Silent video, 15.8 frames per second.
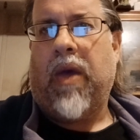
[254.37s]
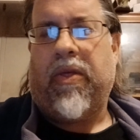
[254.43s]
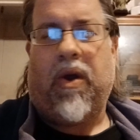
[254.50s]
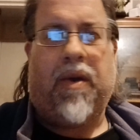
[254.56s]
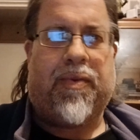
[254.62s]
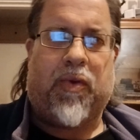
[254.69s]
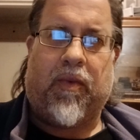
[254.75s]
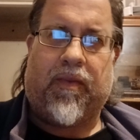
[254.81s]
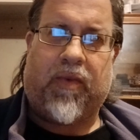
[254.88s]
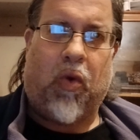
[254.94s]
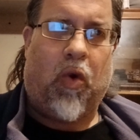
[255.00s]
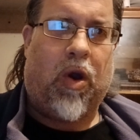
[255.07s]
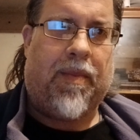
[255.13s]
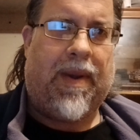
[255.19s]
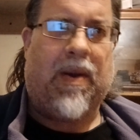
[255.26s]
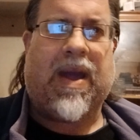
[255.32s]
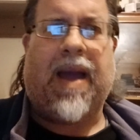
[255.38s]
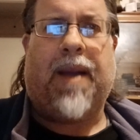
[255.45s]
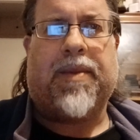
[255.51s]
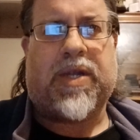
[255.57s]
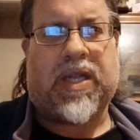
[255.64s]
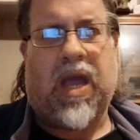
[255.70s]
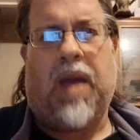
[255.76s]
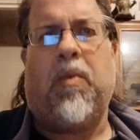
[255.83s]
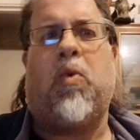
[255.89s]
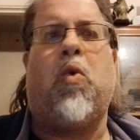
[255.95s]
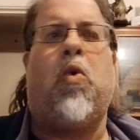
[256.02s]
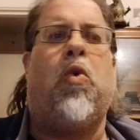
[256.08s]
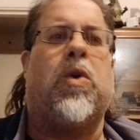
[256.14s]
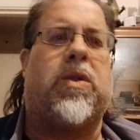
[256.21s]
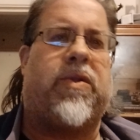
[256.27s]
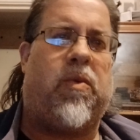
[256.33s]
I sort of talk about capture table
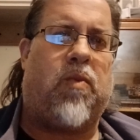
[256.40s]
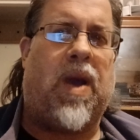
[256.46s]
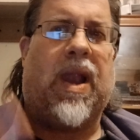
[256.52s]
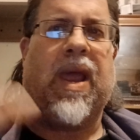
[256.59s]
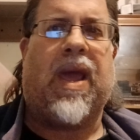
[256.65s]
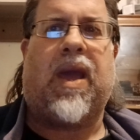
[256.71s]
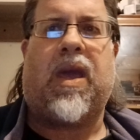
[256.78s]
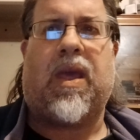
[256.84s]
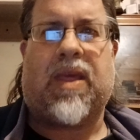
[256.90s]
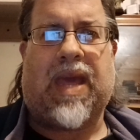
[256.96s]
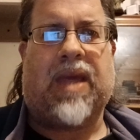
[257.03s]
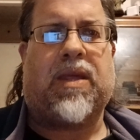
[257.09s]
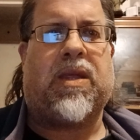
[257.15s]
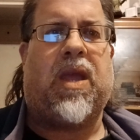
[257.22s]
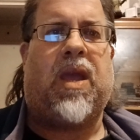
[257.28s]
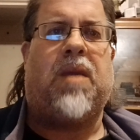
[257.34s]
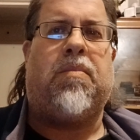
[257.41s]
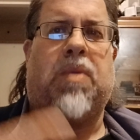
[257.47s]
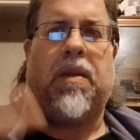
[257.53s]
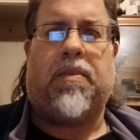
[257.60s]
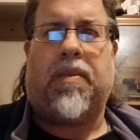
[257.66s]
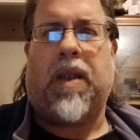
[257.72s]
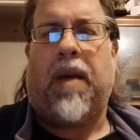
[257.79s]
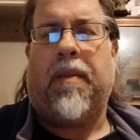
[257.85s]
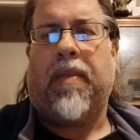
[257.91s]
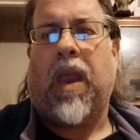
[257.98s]
quarters, the relic, assassinate, blah, blah.